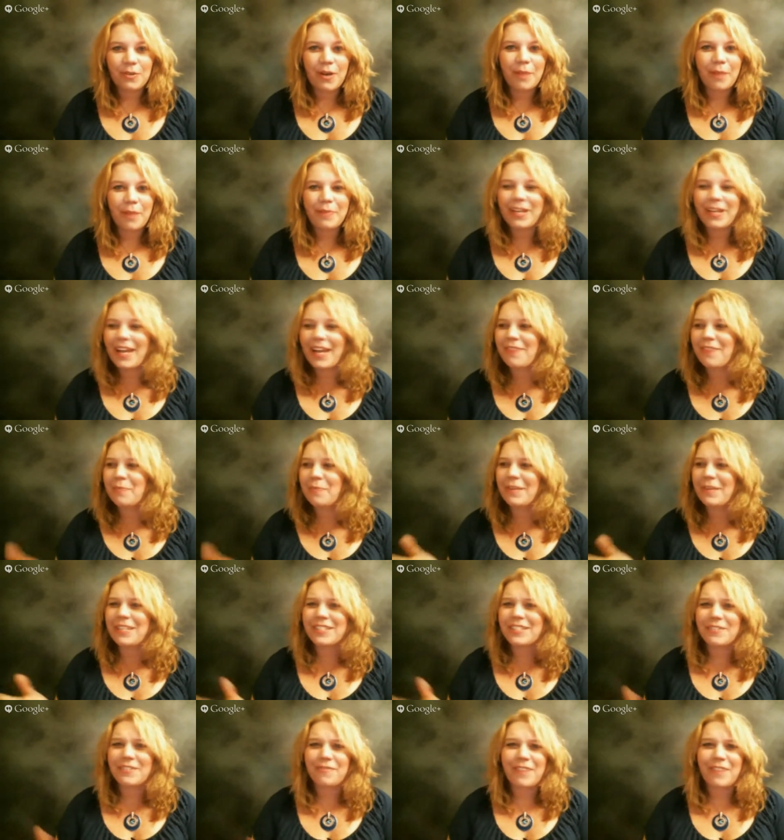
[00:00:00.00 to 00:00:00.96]

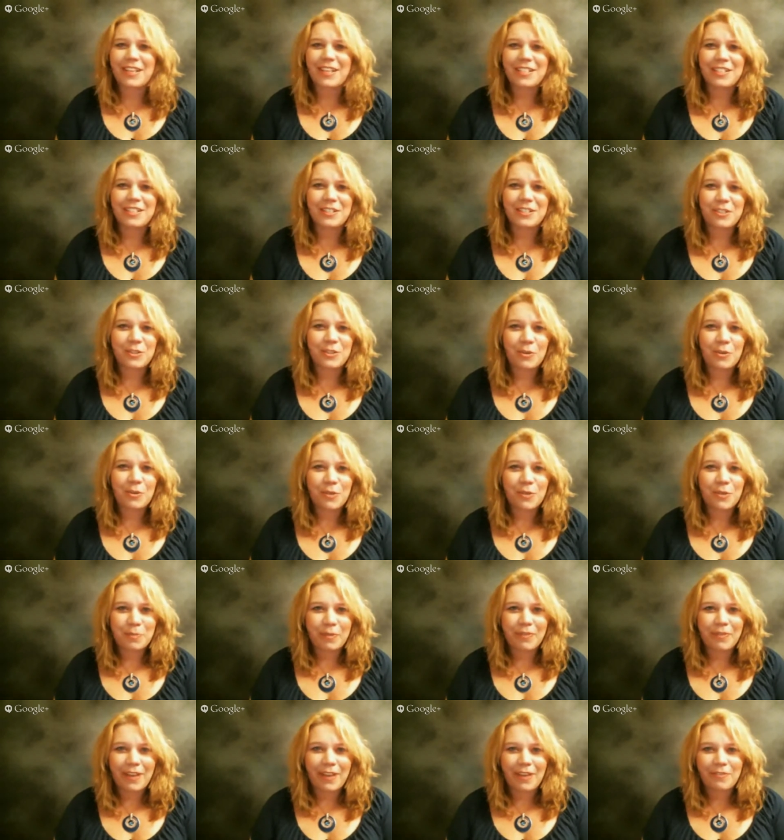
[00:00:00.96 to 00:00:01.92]
Everybody's confession is always
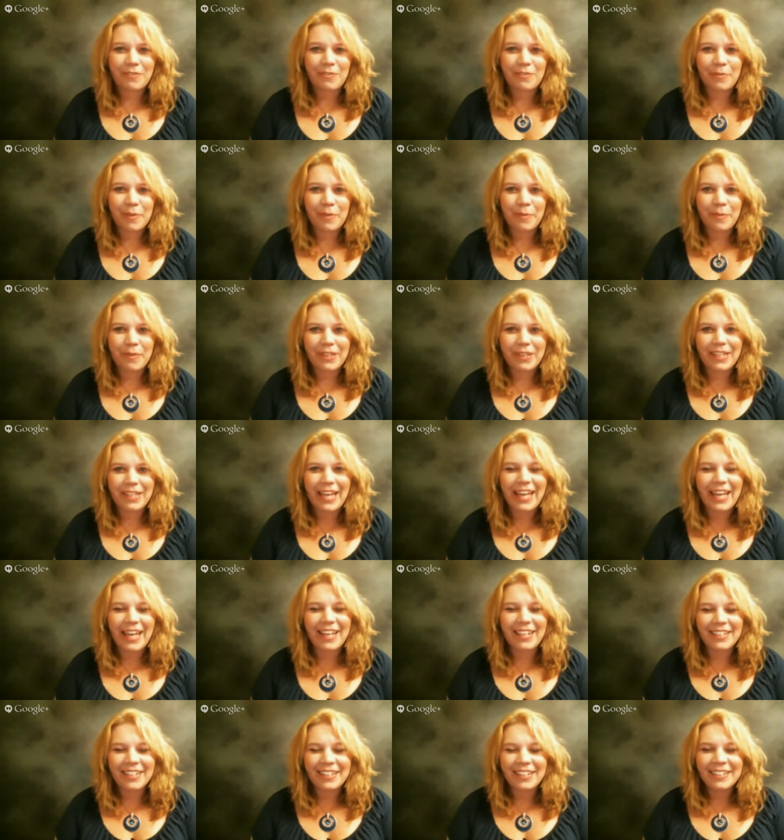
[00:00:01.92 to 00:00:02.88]
profound for me, but
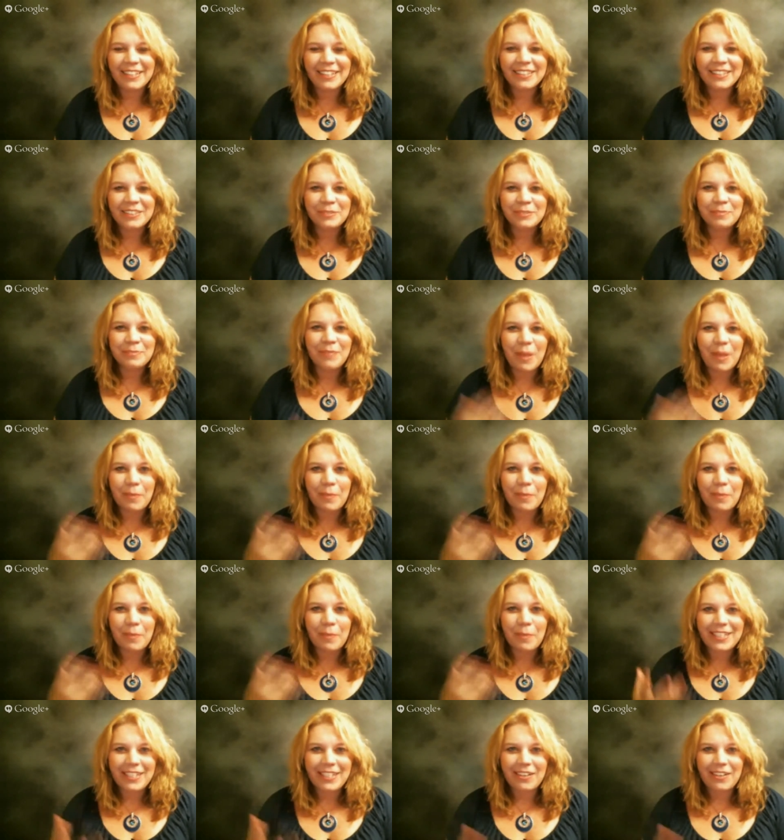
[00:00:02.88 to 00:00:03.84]
that I'm
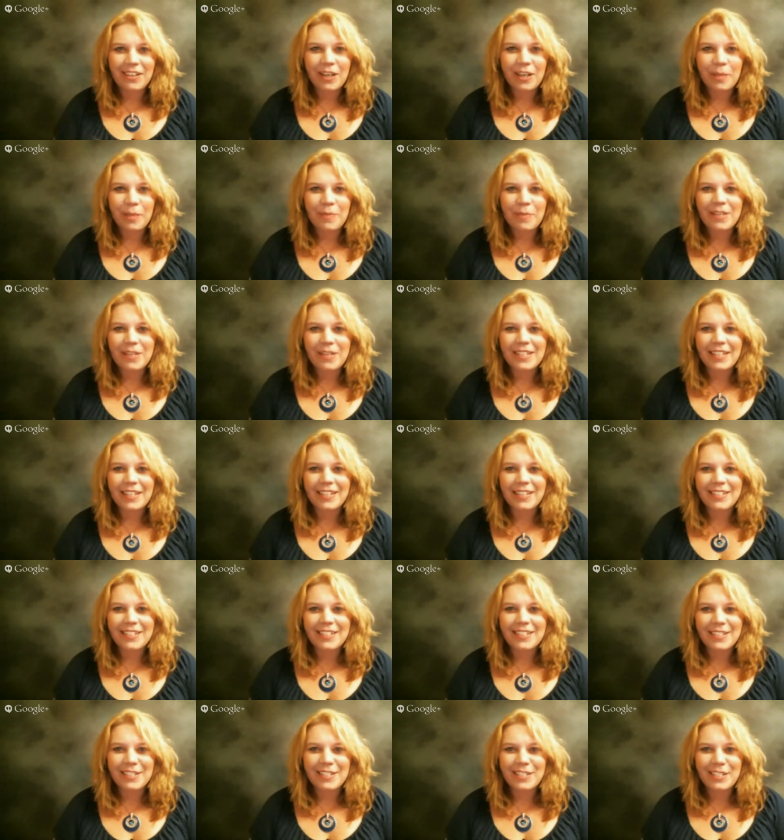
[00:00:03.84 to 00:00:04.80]
like tearing up as I
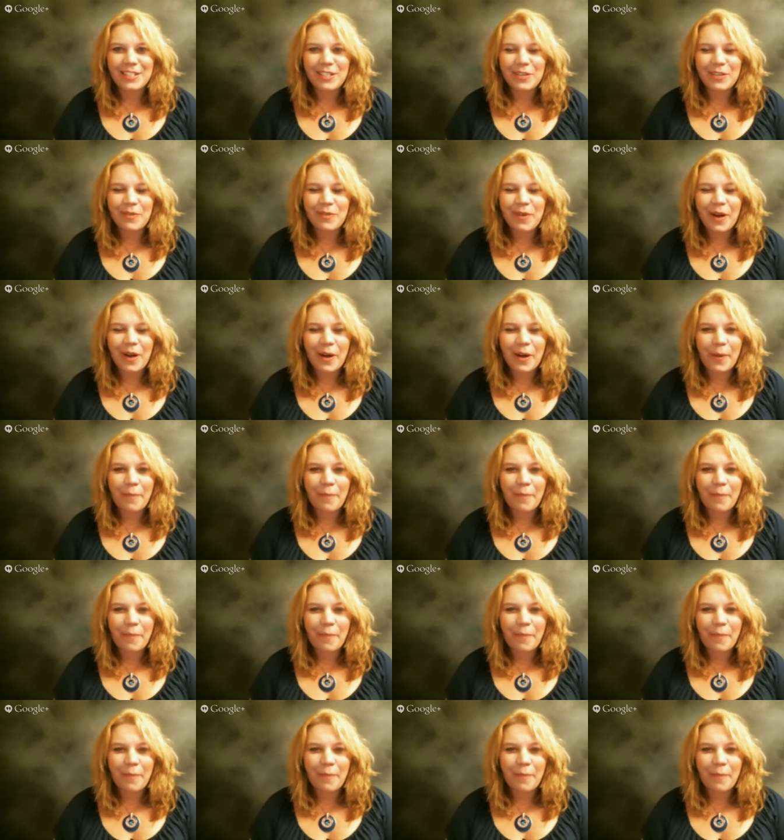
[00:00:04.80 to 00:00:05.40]
listen to you.